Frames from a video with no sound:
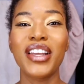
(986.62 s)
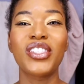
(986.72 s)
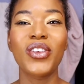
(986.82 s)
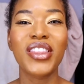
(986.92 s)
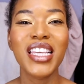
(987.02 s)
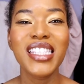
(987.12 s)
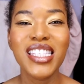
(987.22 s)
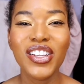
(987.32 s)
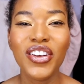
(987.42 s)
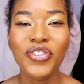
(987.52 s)
right, so this
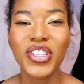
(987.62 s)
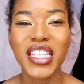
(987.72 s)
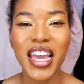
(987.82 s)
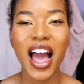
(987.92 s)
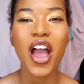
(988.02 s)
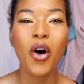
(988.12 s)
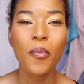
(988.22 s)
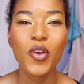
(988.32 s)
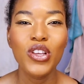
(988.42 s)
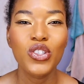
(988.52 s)
is the look for today. I
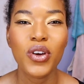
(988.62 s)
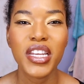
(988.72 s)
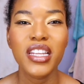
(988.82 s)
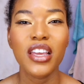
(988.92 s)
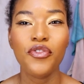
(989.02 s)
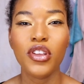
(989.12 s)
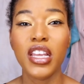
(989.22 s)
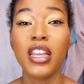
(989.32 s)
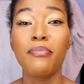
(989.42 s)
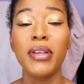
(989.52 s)
hope you enjoyed it. If you
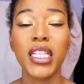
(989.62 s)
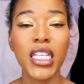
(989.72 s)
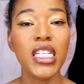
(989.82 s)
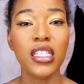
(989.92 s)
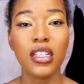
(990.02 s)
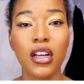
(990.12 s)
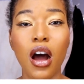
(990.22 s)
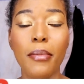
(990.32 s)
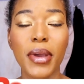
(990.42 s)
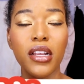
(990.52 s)
did, please
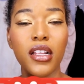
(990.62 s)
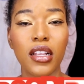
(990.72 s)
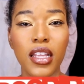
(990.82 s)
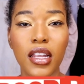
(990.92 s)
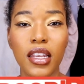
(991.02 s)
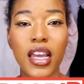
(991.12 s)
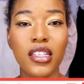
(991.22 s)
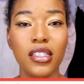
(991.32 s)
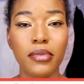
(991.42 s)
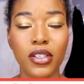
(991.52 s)
comment, click like,
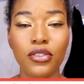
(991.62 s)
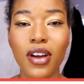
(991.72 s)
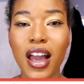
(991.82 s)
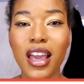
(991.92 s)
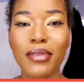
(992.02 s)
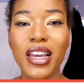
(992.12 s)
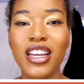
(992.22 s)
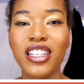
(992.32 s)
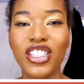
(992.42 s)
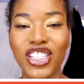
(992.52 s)
subscribe,
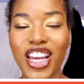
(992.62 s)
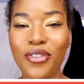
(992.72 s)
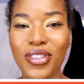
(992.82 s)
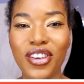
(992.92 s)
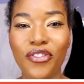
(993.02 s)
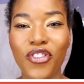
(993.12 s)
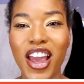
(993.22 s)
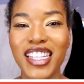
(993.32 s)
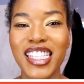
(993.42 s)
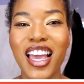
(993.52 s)
share with your
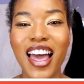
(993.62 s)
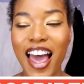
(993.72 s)
friends.